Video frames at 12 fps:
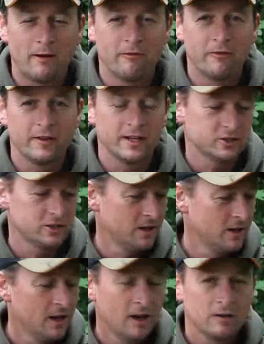pound fish.
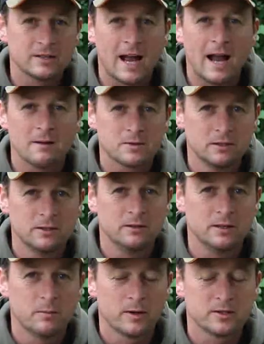
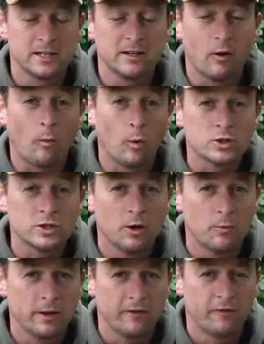absolutely buzzing. I watched a
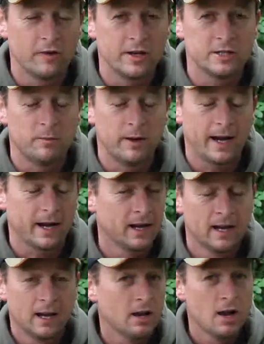little bit of footage back.
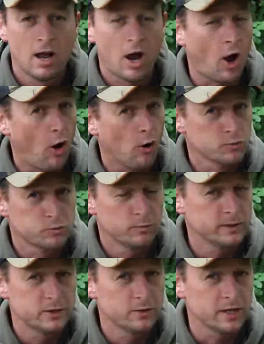I was
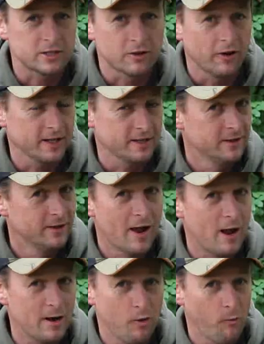probably too excited to do
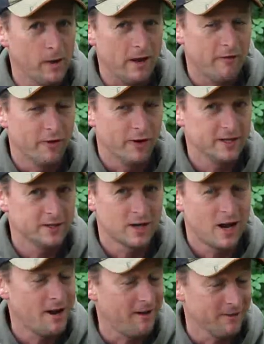that little bit of footage.
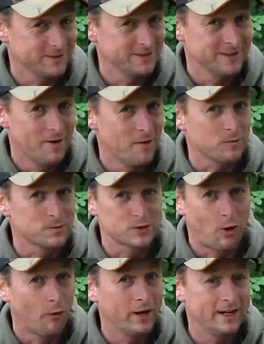Uh, I, you know, I'm
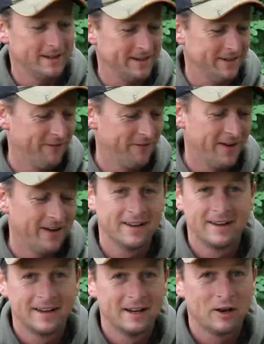sorry if uh,
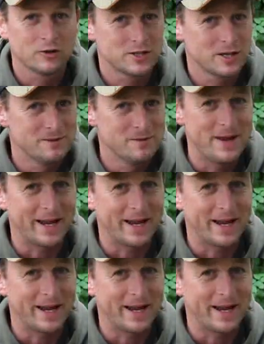I seemed a